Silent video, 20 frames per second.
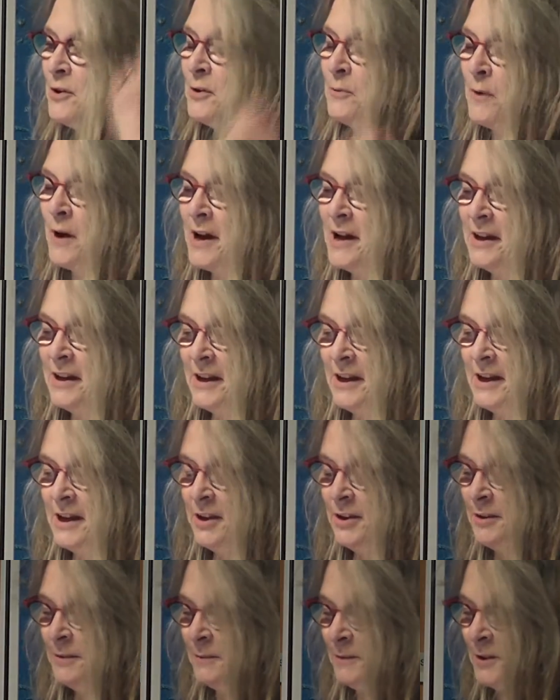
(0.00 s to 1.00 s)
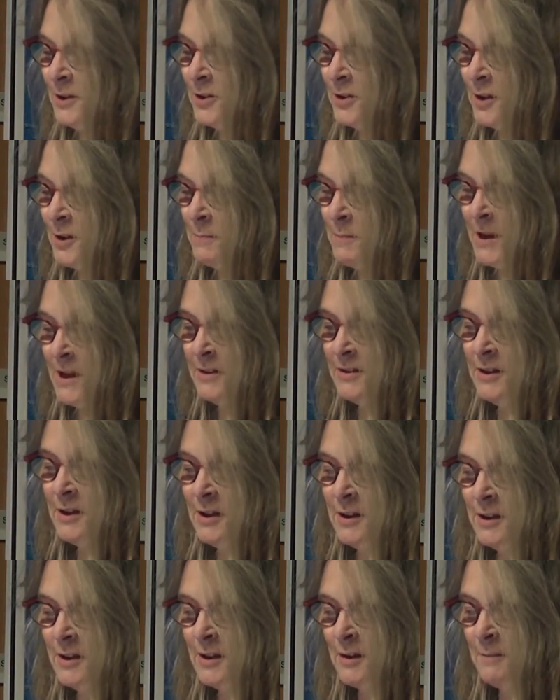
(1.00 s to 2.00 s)
For a while, I had this
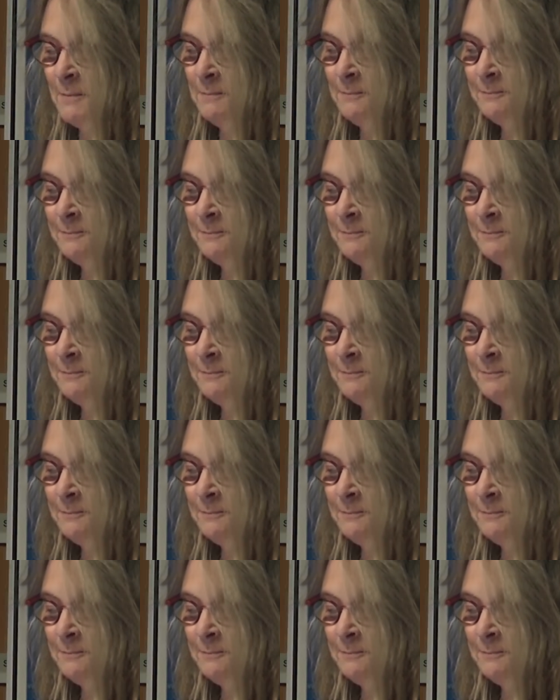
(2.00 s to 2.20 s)
amazing